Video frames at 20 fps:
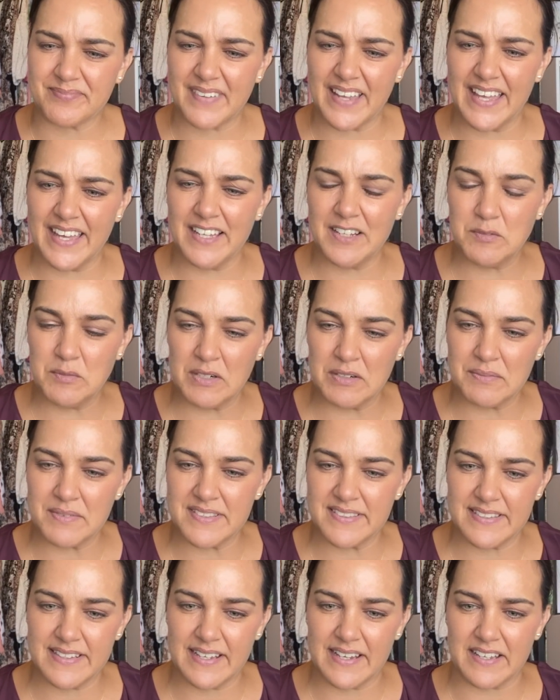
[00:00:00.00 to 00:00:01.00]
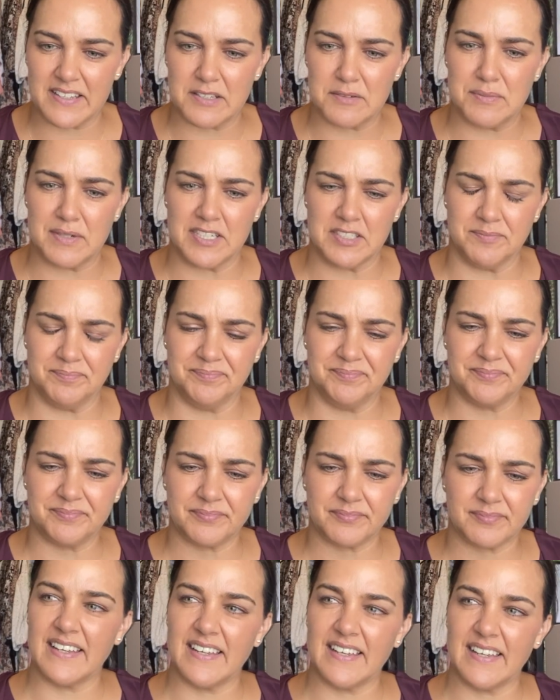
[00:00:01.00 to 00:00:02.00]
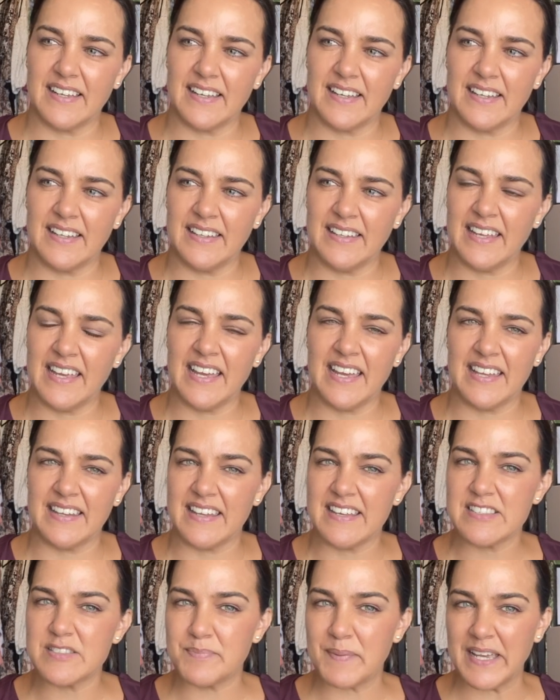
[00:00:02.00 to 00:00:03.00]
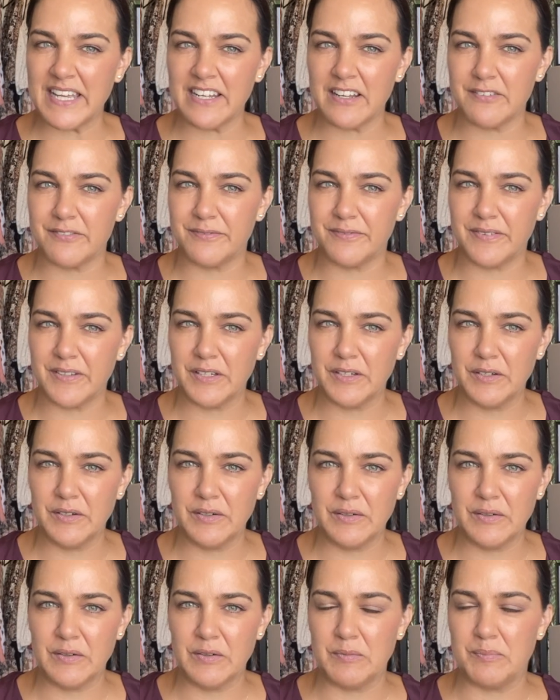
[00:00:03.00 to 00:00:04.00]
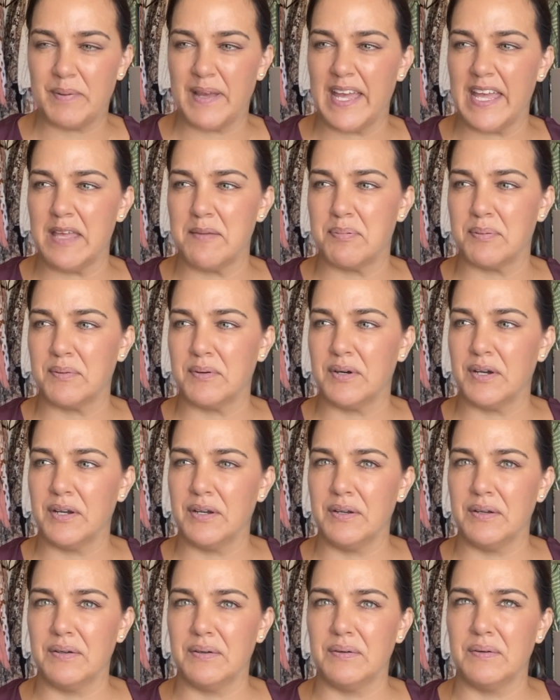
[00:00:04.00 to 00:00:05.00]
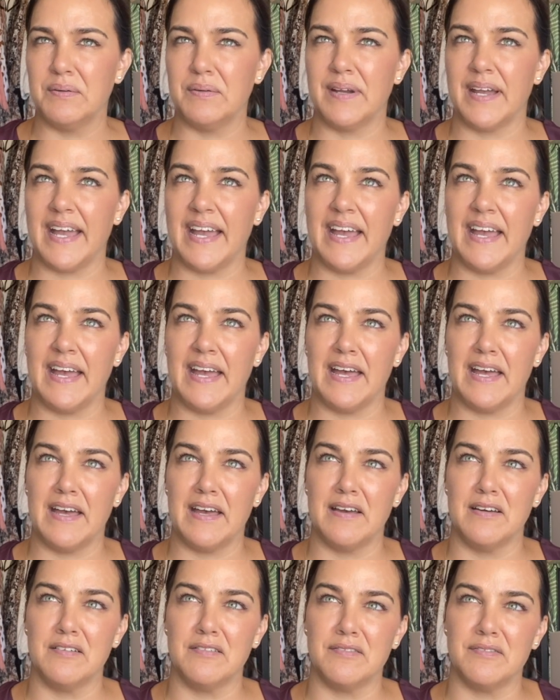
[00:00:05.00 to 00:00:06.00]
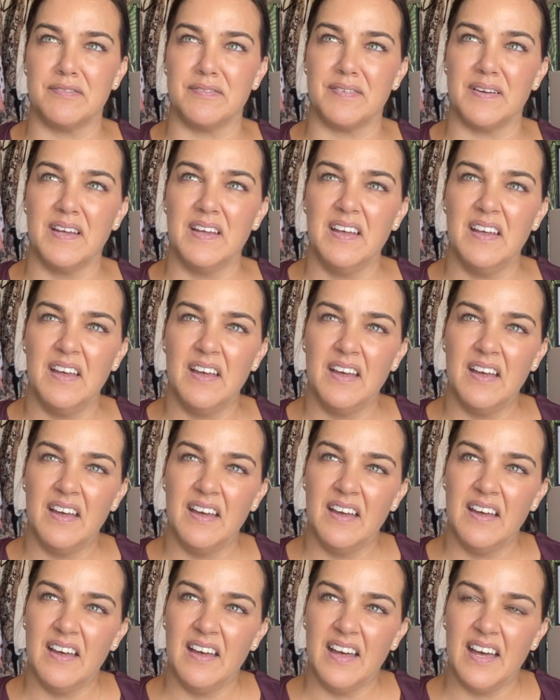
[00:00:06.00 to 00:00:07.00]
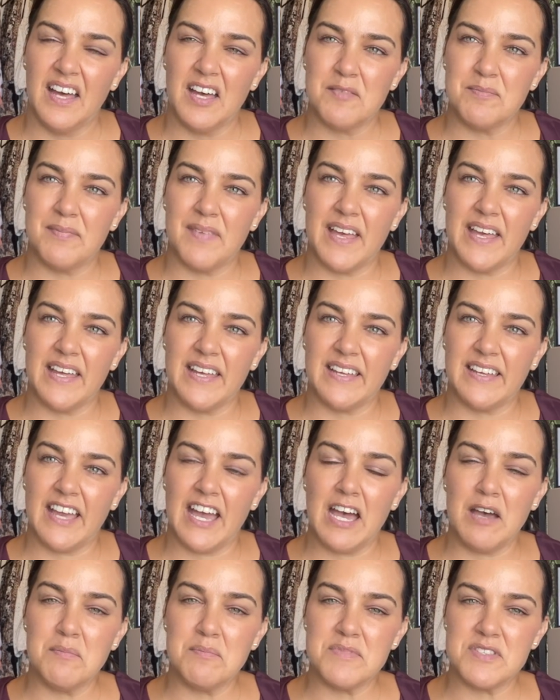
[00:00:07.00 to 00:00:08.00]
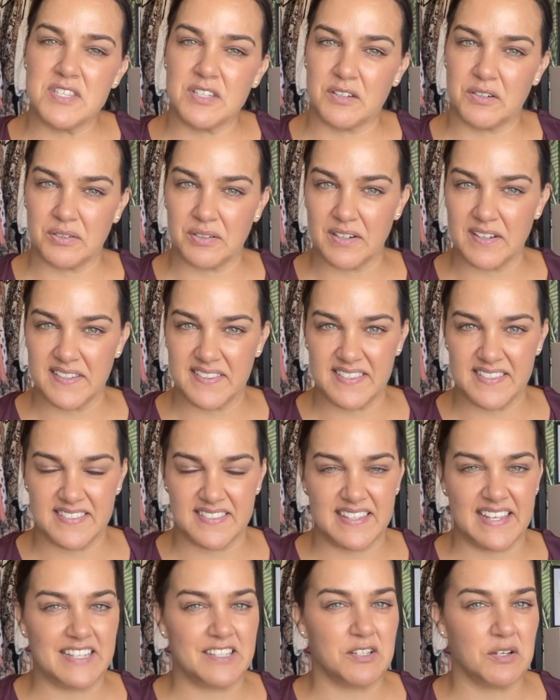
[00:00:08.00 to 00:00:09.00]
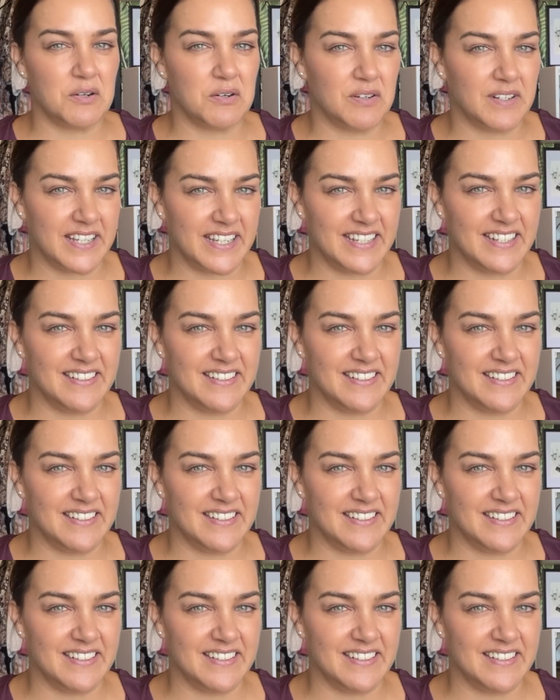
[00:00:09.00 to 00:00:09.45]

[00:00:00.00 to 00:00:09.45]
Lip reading: And what was the other one? Yeah, there's been a few people who have... It comes across as they're talking